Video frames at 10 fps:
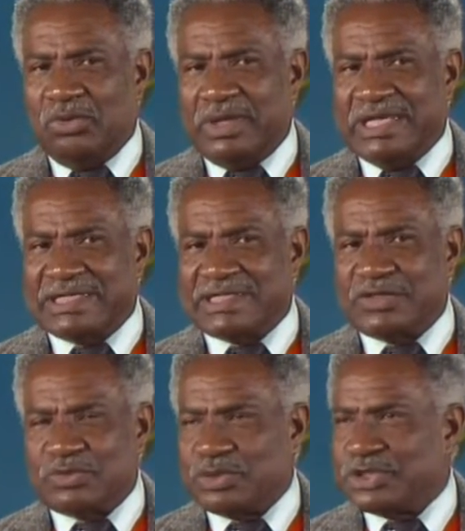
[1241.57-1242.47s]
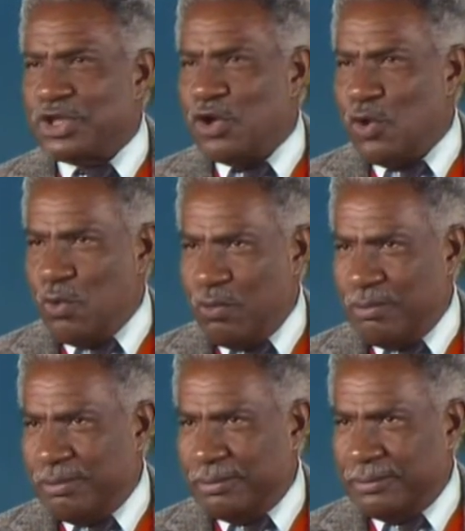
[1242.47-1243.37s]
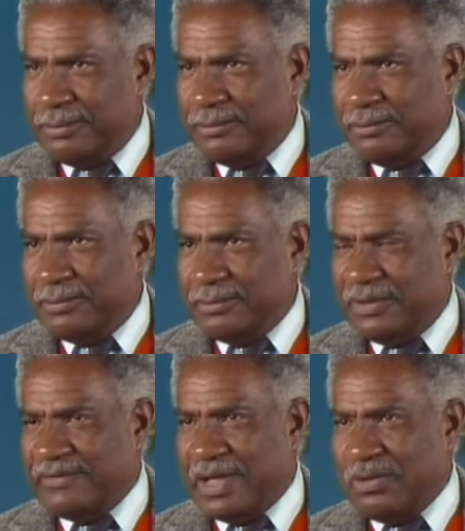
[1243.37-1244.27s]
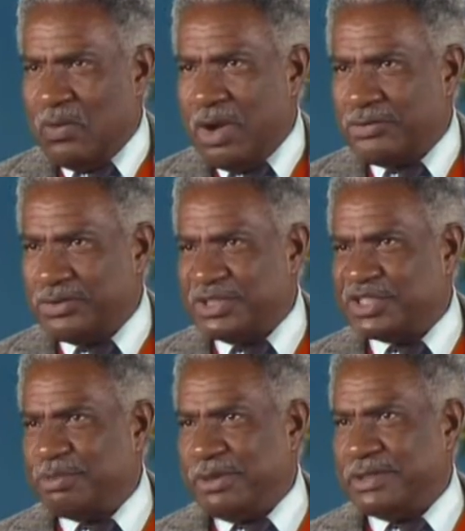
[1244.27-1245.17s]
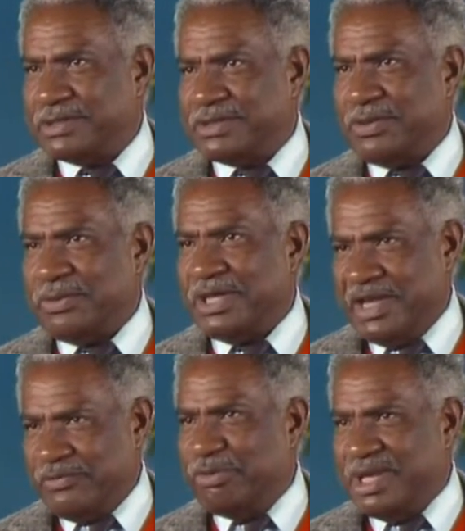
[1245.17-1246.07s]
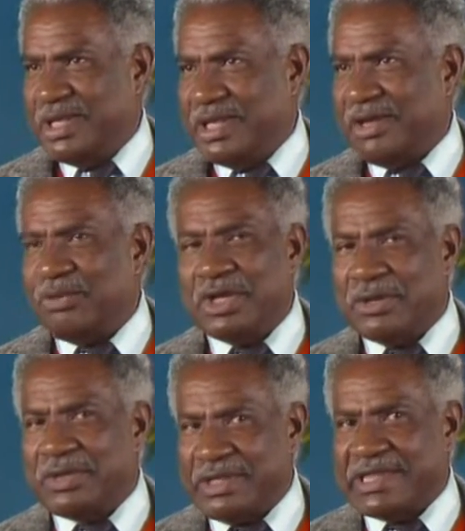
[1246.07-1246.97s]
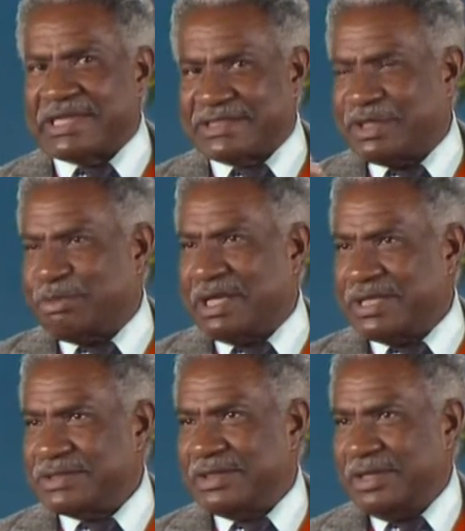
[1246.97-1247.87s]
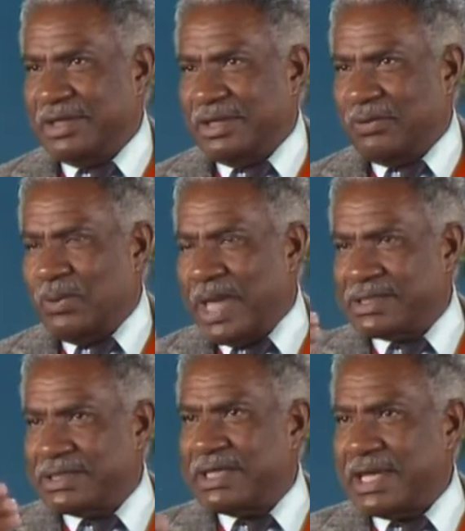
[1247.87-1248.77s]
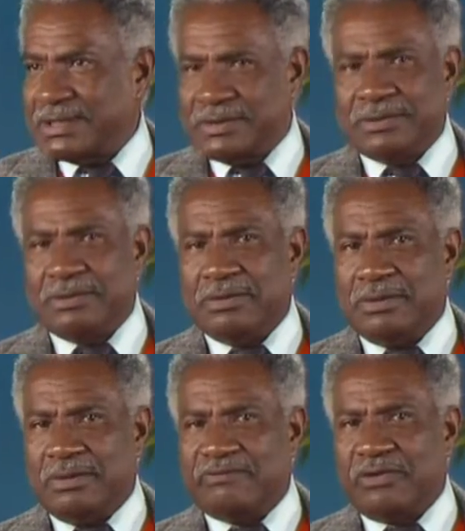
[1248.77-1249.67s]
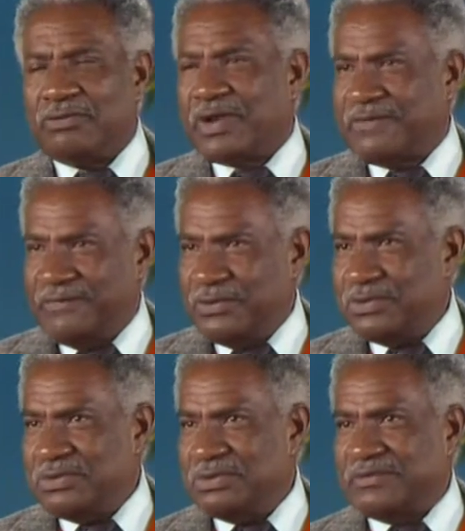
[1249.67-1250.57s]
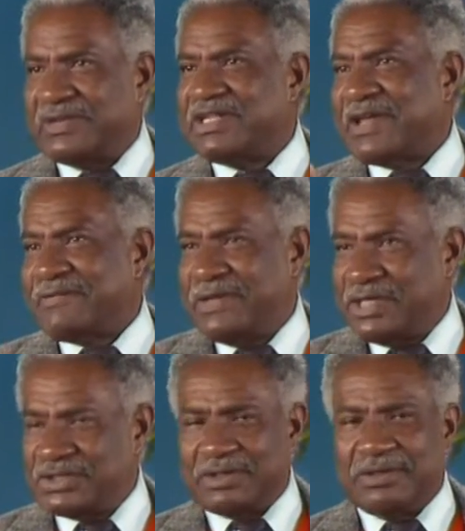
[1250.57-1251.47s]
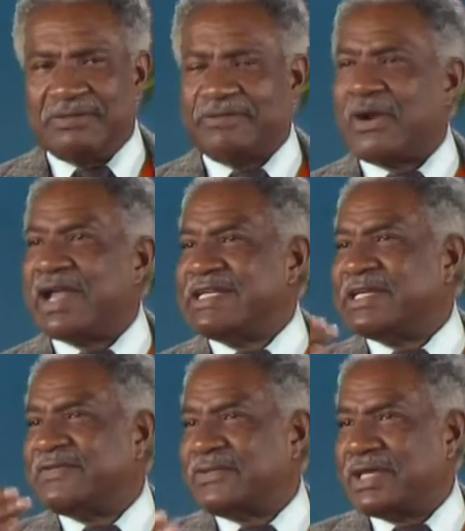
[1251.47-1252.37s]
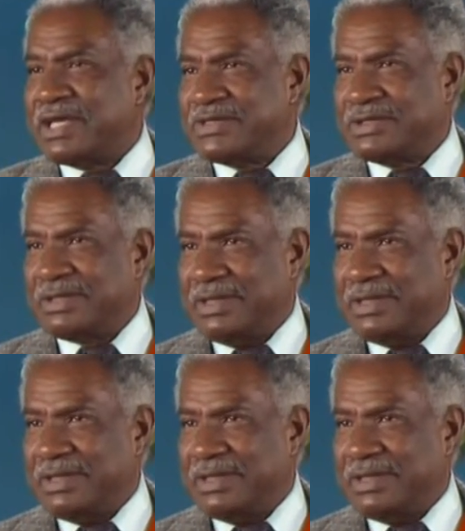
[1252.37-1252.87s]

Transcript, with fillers: in a sense, was the home of our wandering spirits, though we'd never been there. We know that that's the place we had to get to for refuge, for definition, for identification.